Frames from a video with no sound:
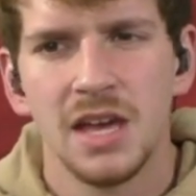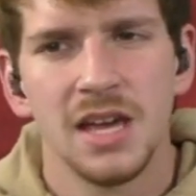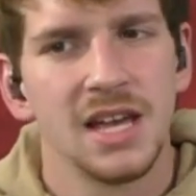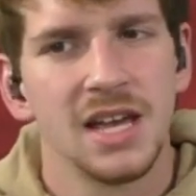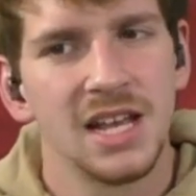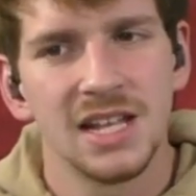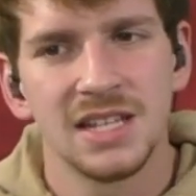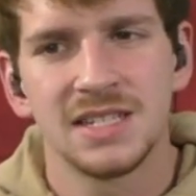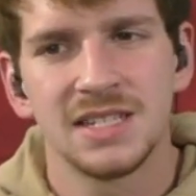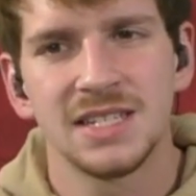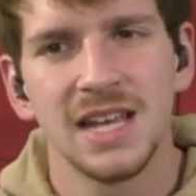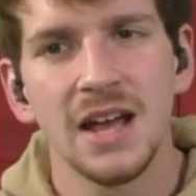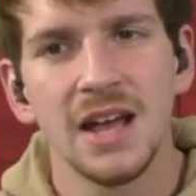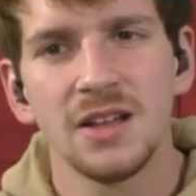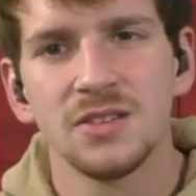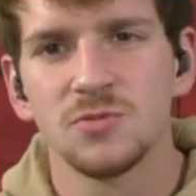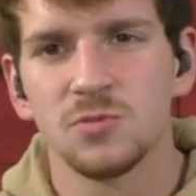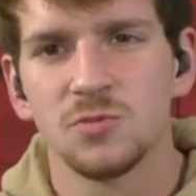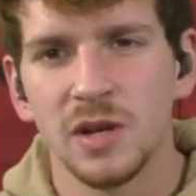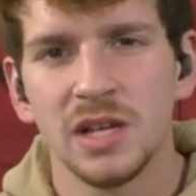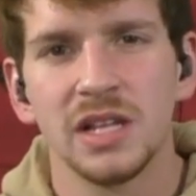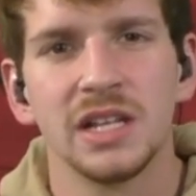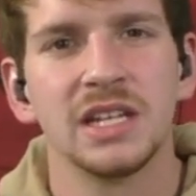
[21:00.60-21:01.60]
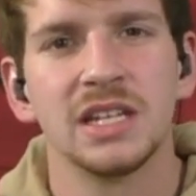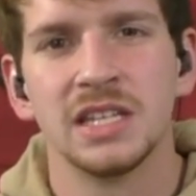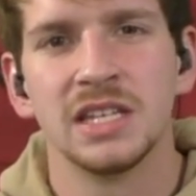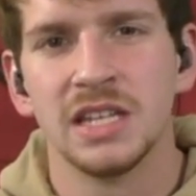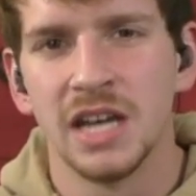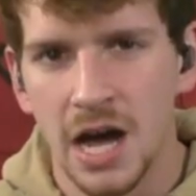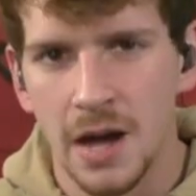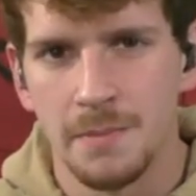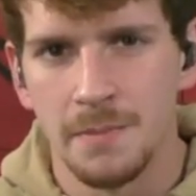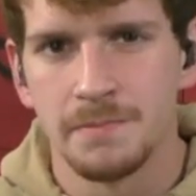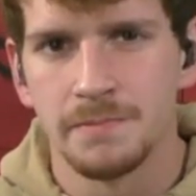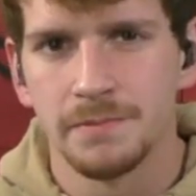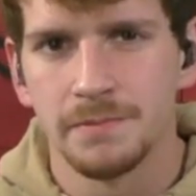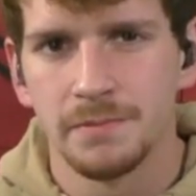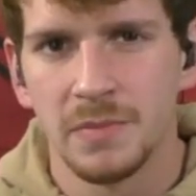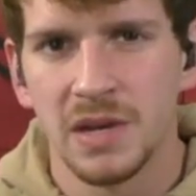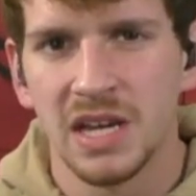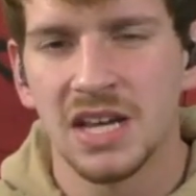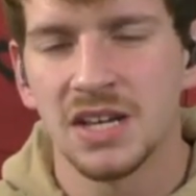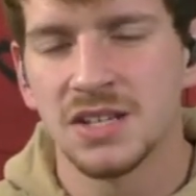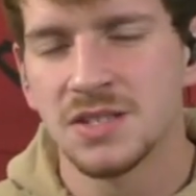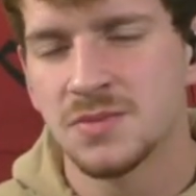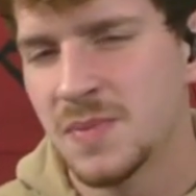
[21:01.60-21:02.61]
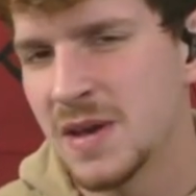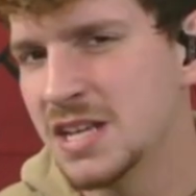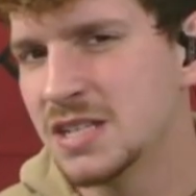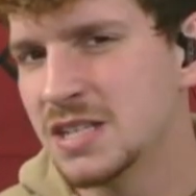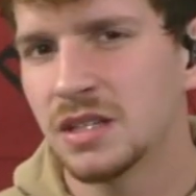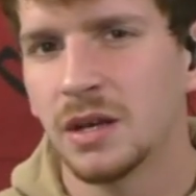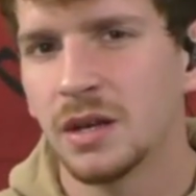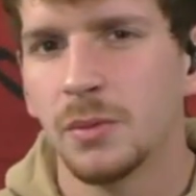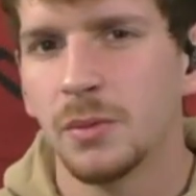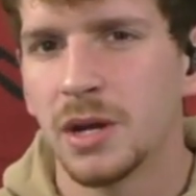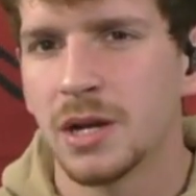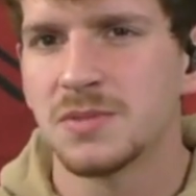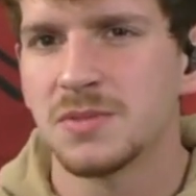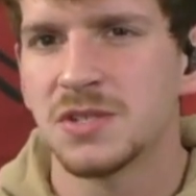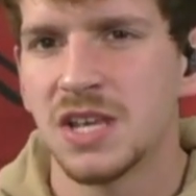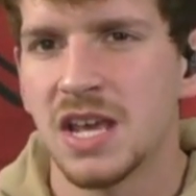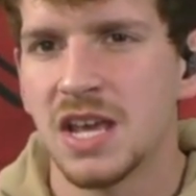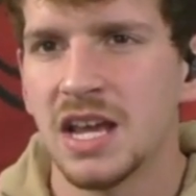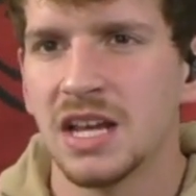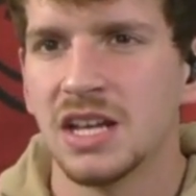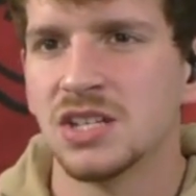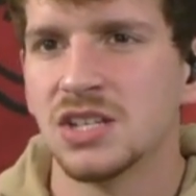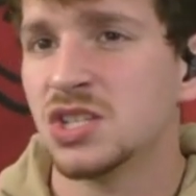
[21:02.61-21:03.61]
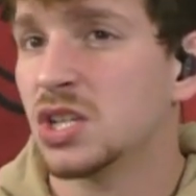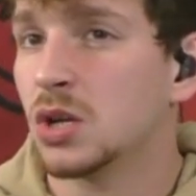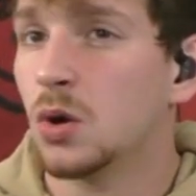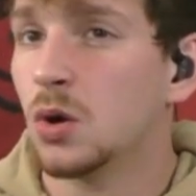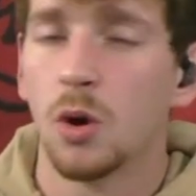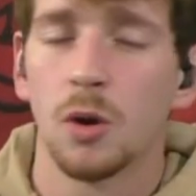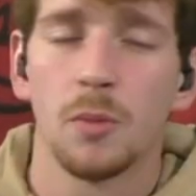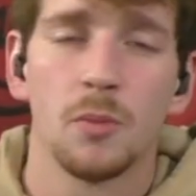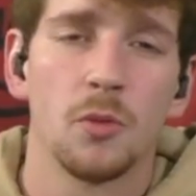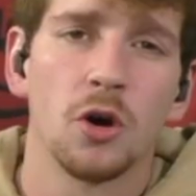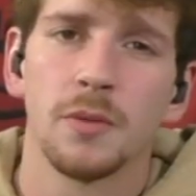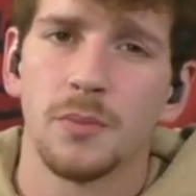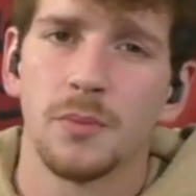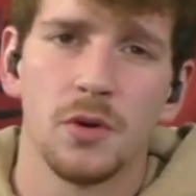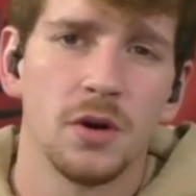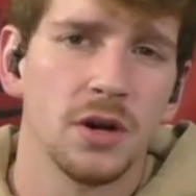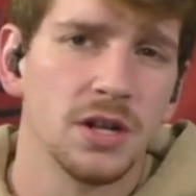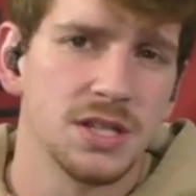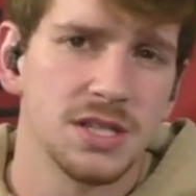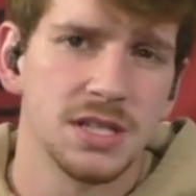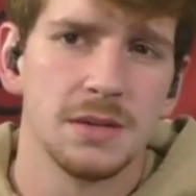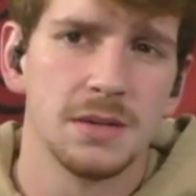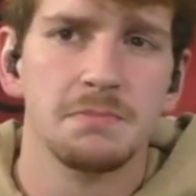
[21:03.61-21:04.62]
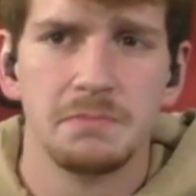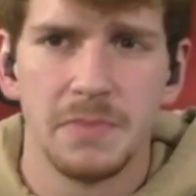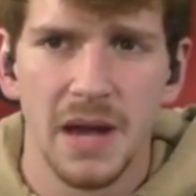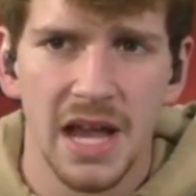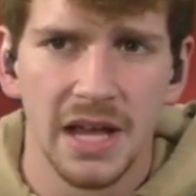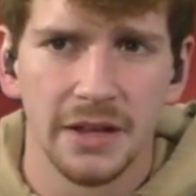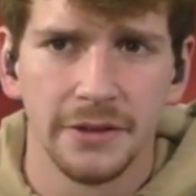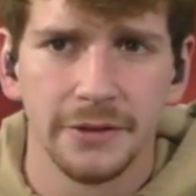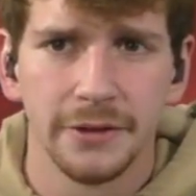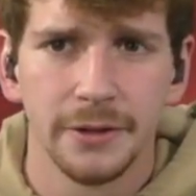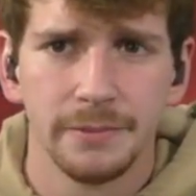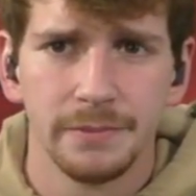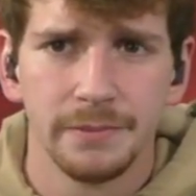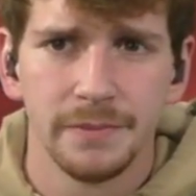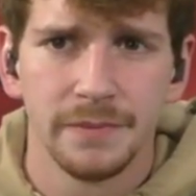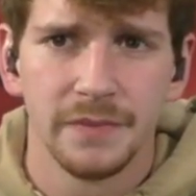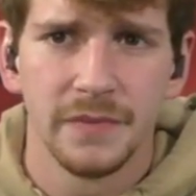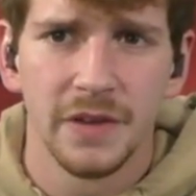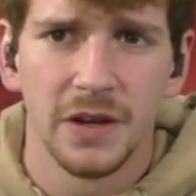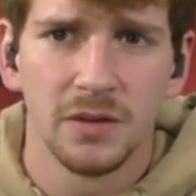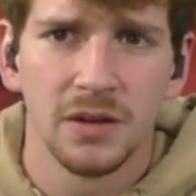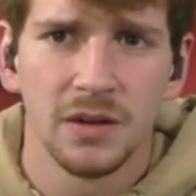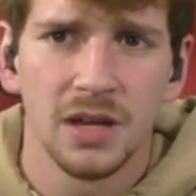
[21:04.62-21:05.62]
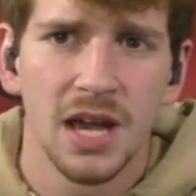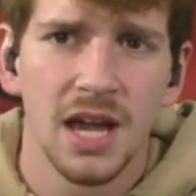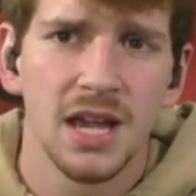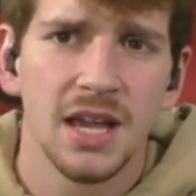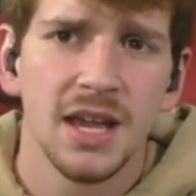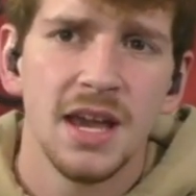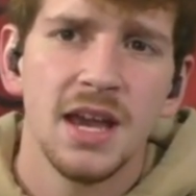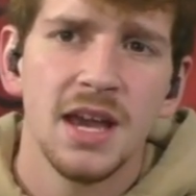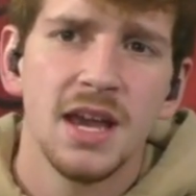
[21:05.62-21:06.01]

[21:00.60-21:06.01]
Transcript: It sounds really dumb because basically what I'm saying is score more points than Baylor, okay?